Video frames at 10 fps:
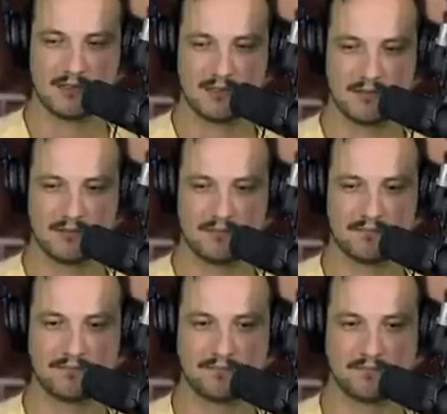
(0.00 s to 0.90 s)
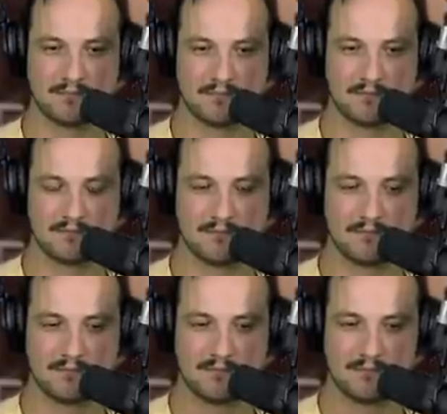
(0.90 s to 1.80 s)

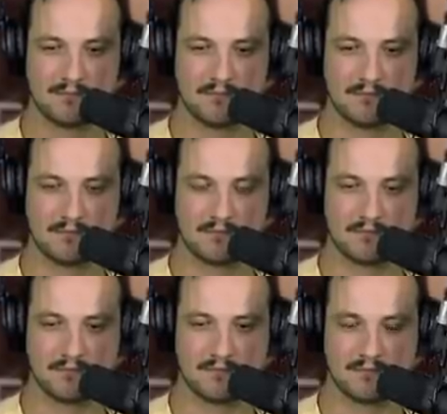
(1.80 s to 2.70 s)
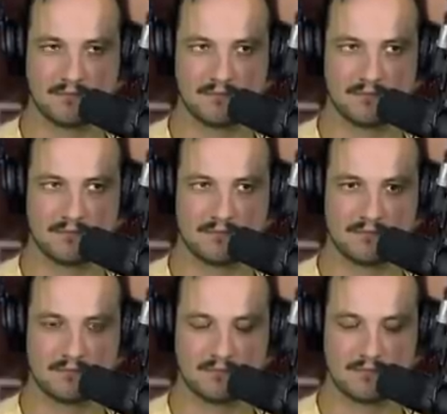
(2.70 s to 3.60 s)

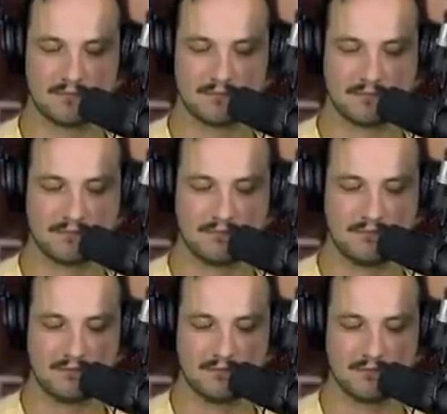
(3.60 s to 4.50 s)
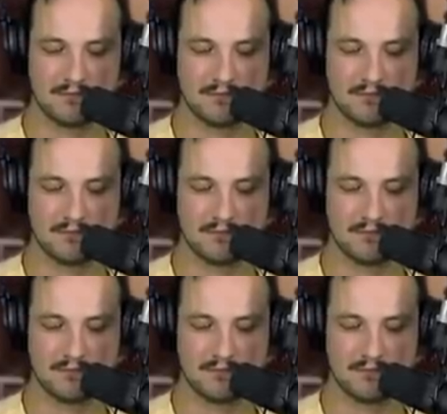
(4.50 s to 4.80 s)
The person shown says nothing.